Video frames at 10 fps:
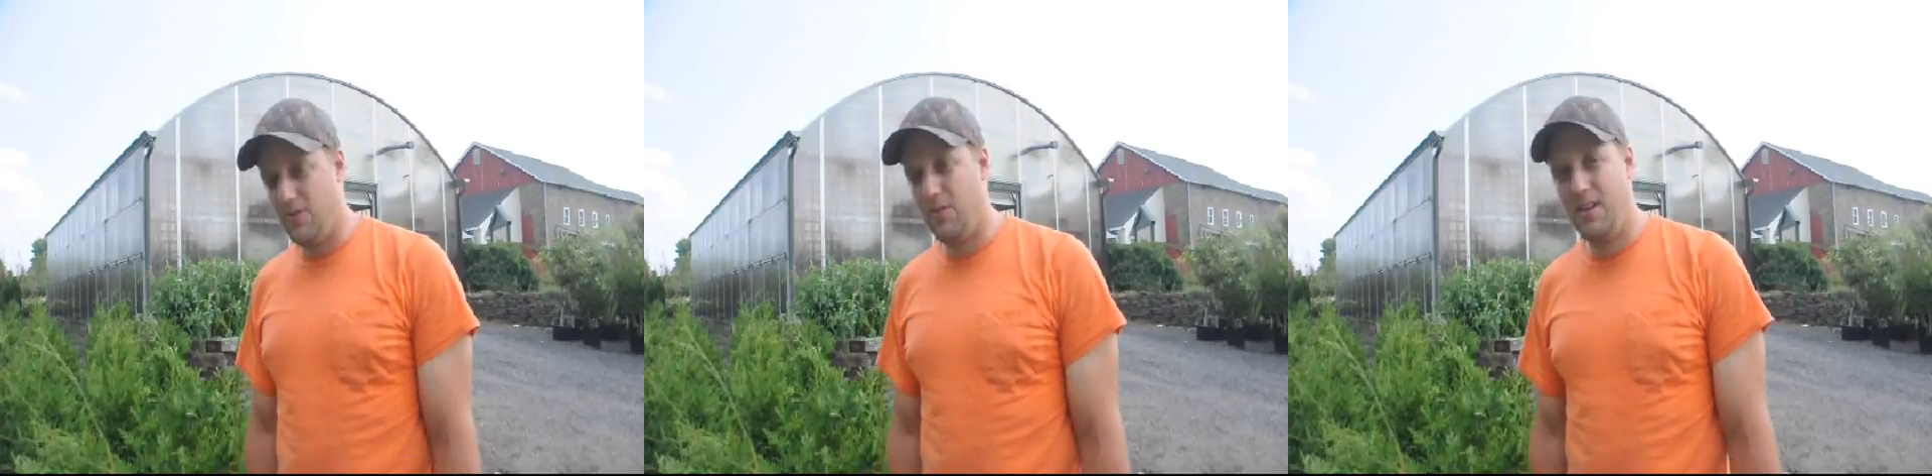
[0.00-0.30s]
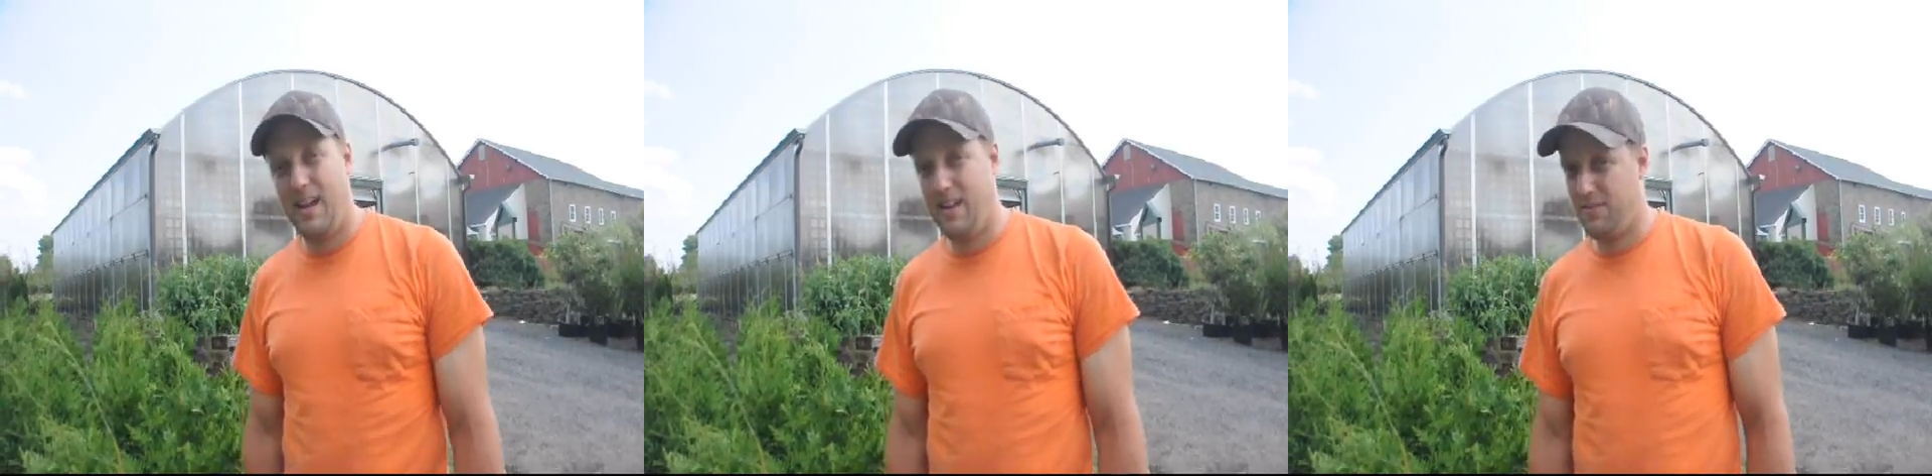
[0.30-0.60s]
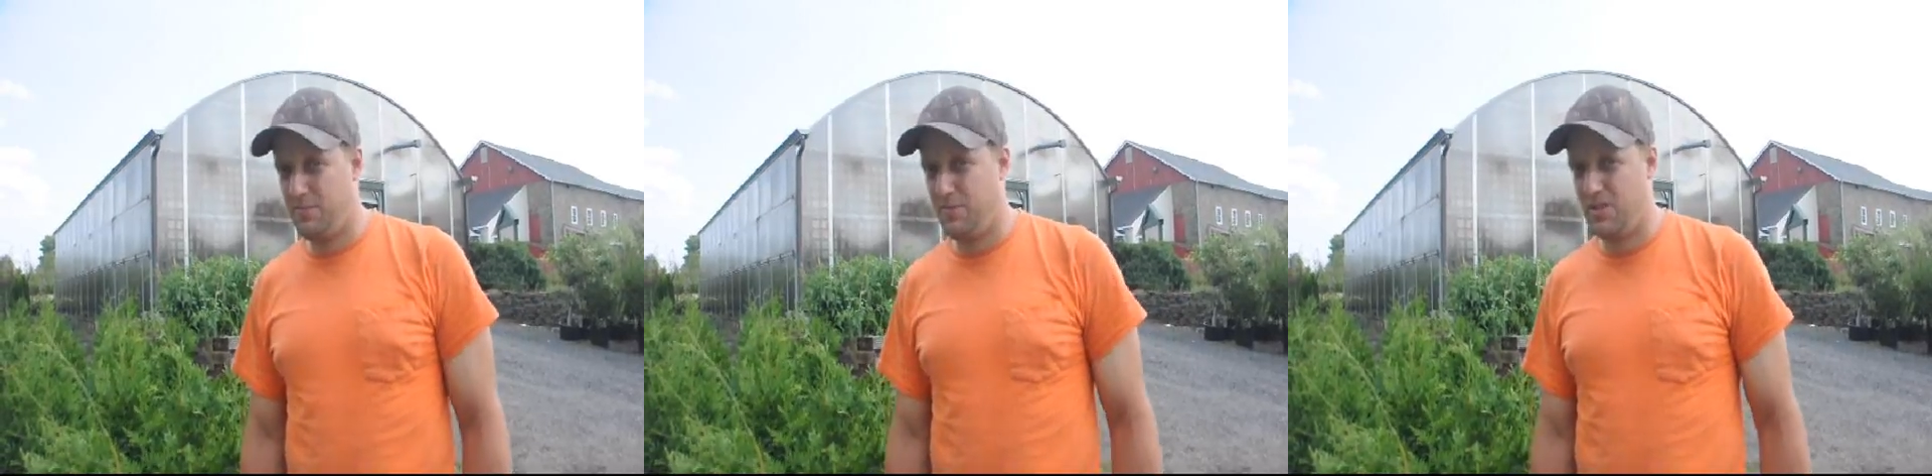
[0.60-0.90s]
doing that
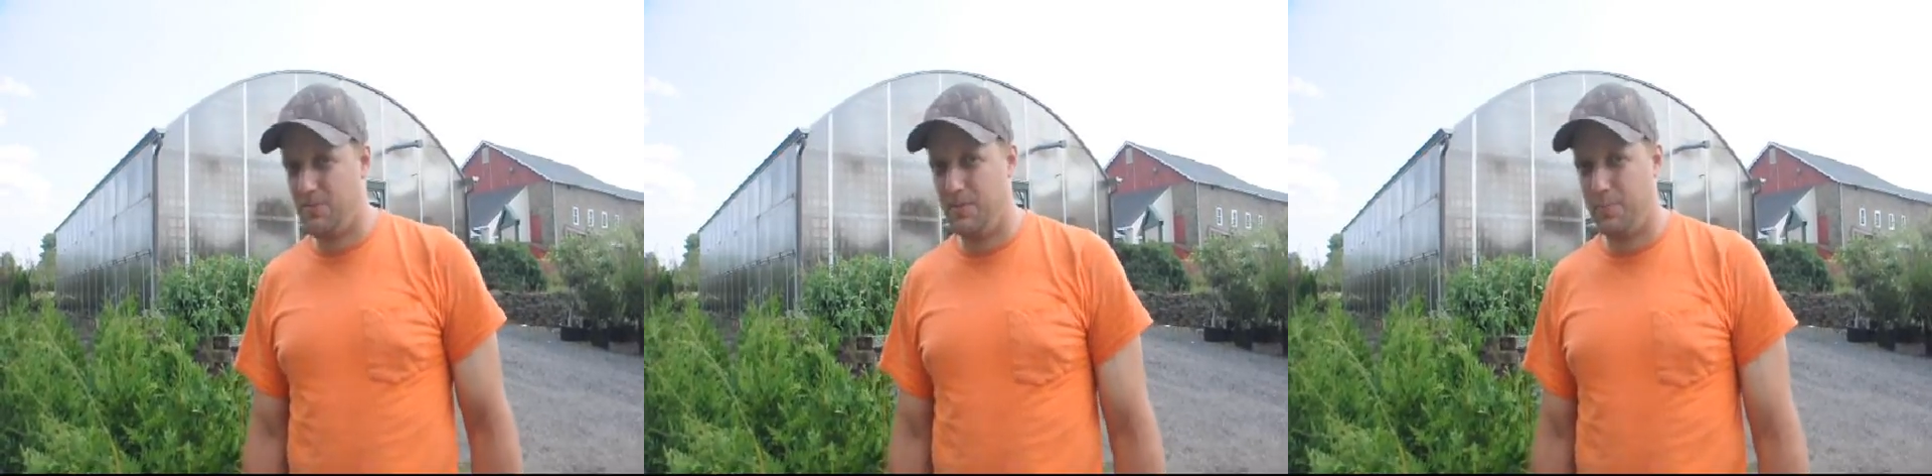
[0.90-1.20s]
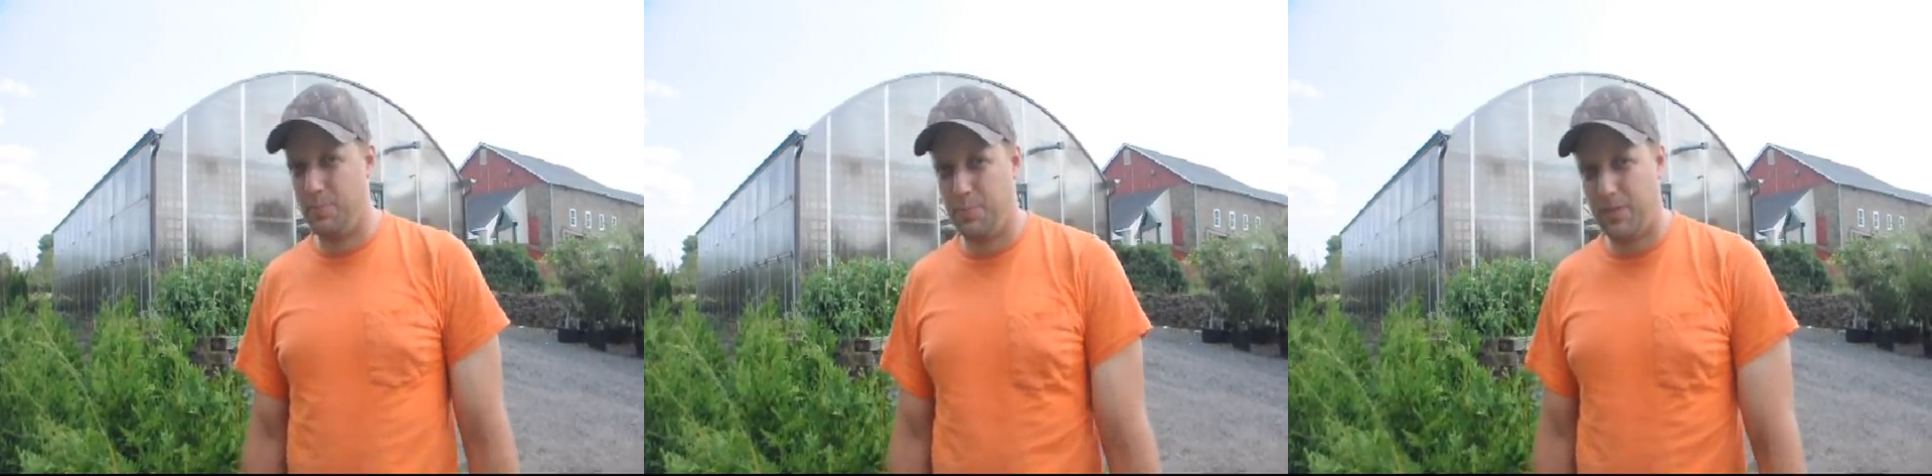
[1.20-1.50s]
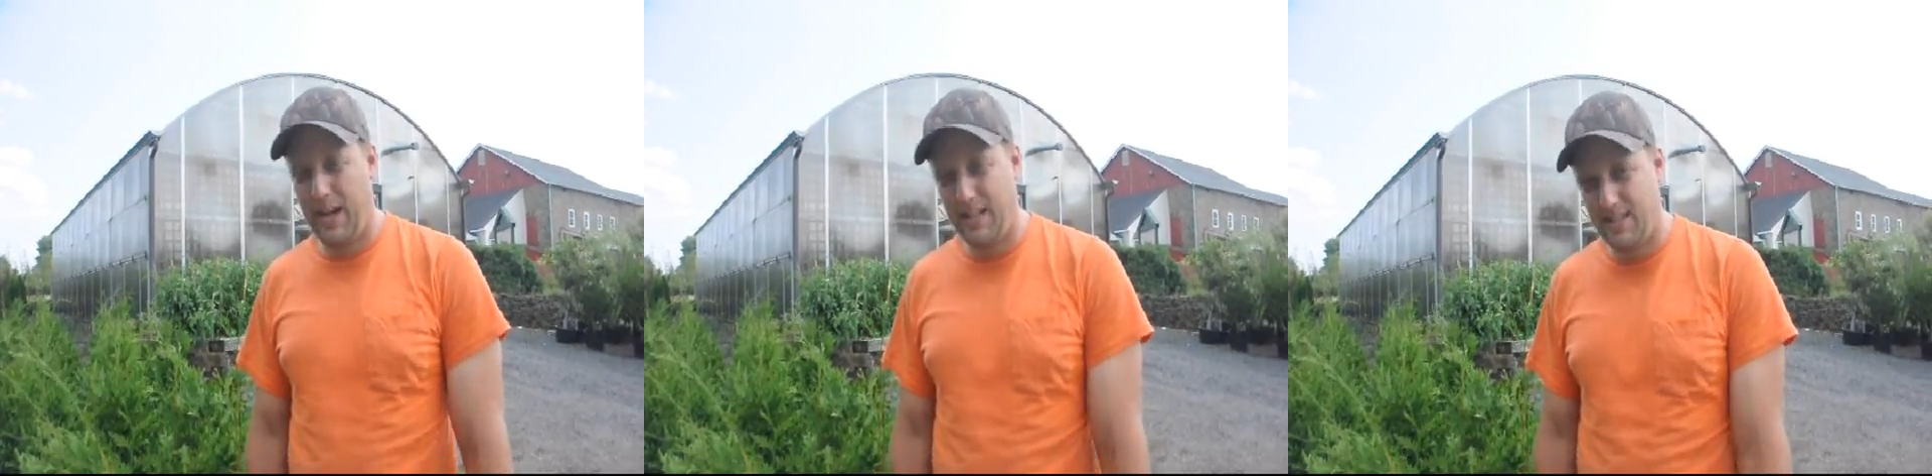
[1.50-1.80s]
as just been
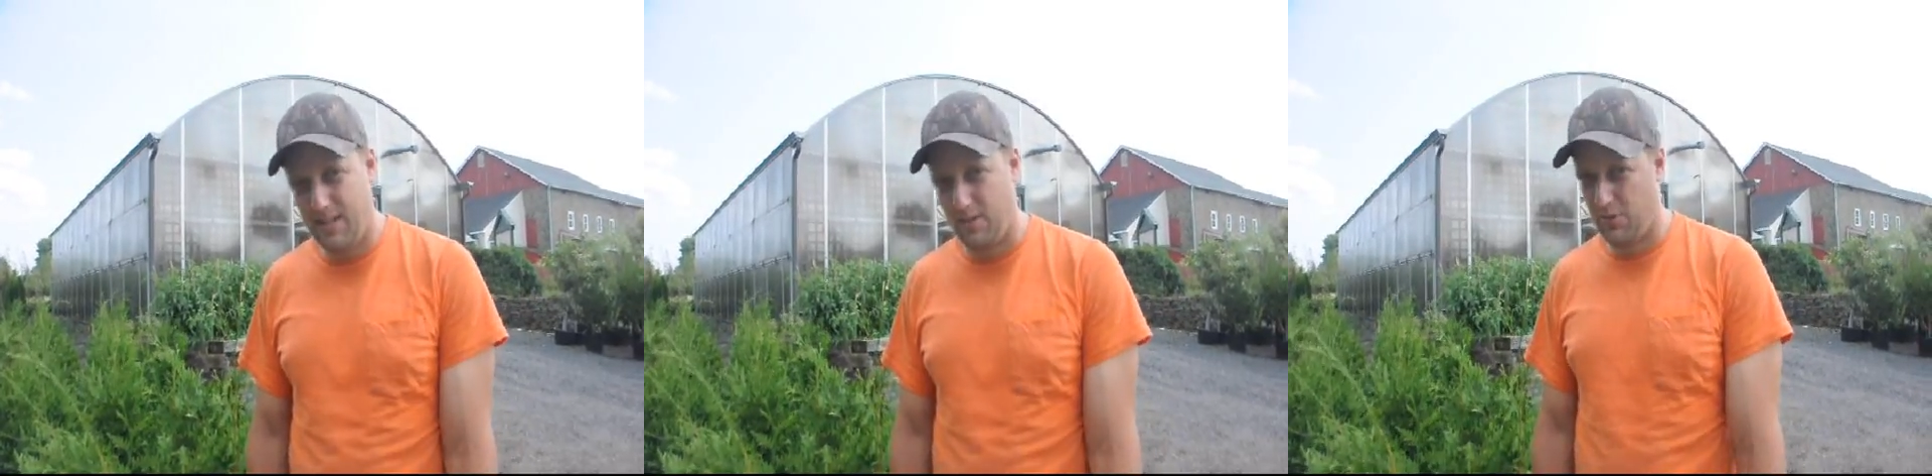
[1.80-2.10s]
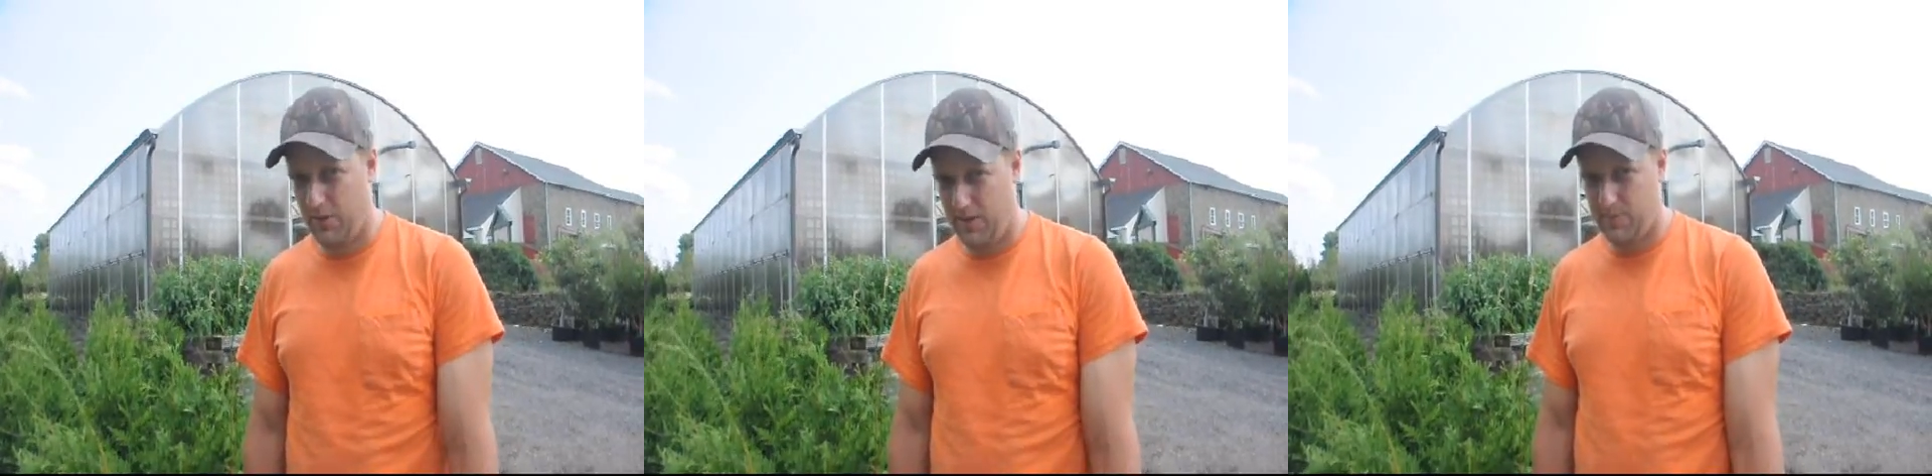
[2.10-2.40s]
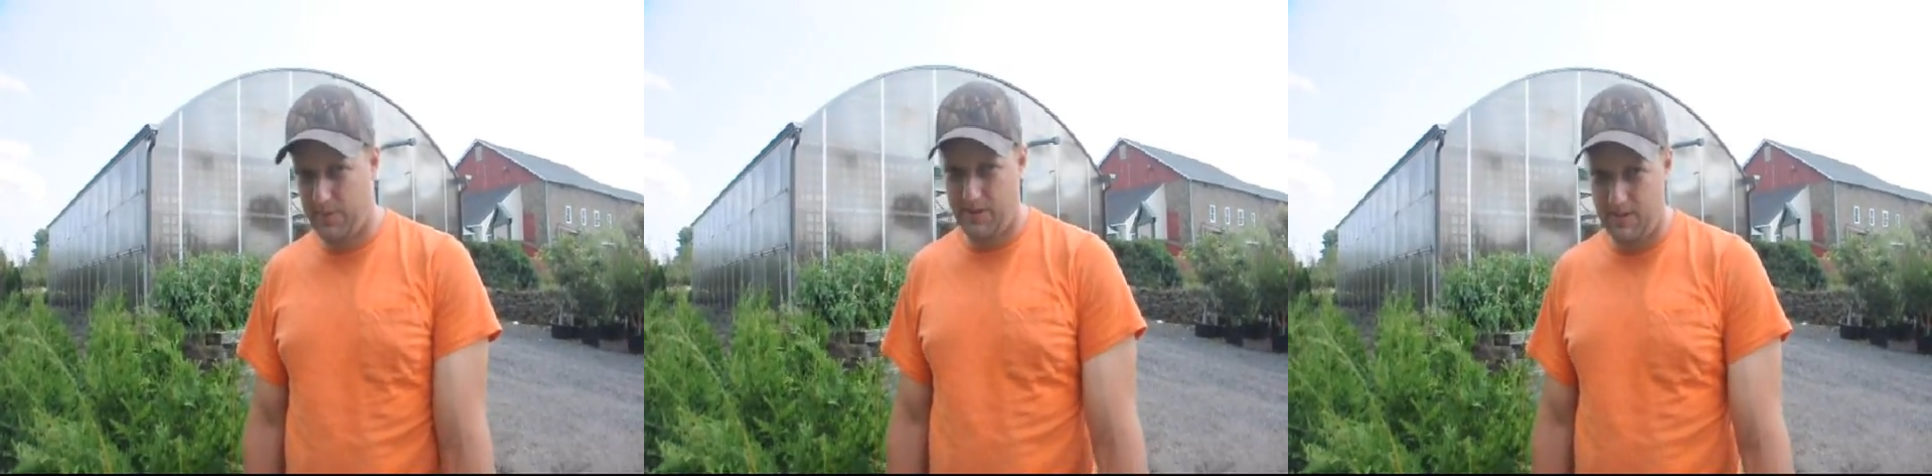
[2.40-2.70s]
planted or
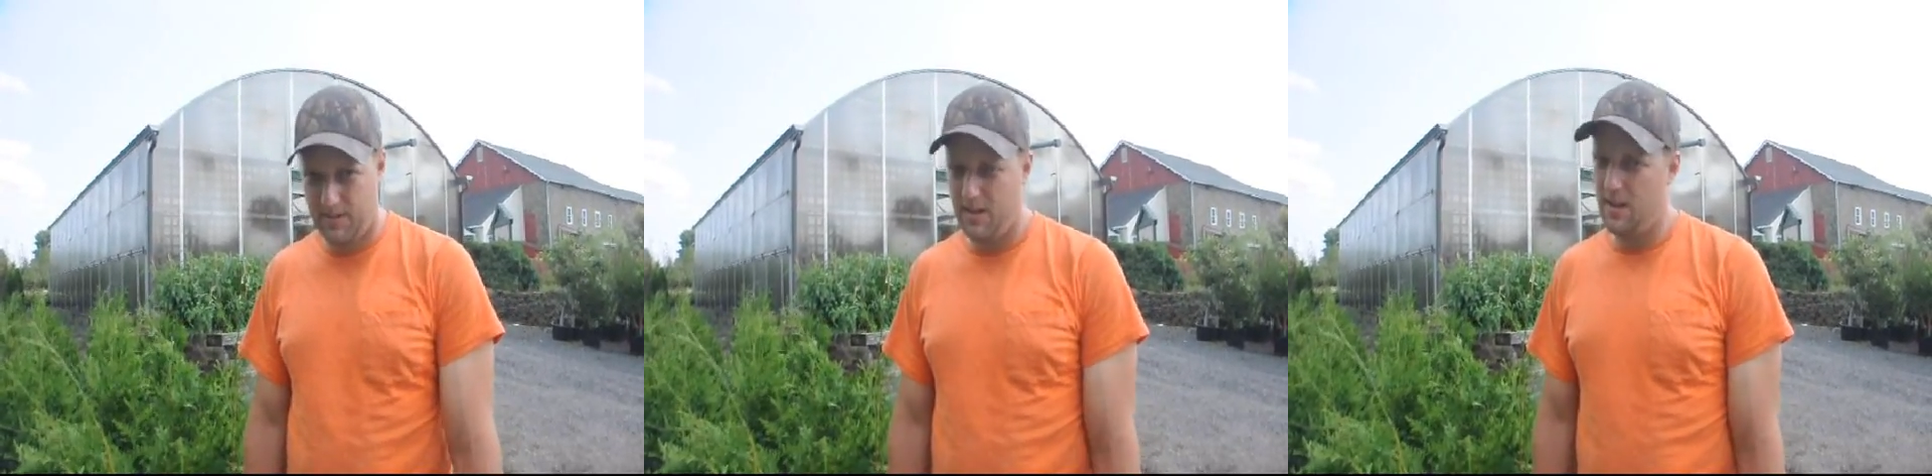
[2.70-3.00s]
transplanted,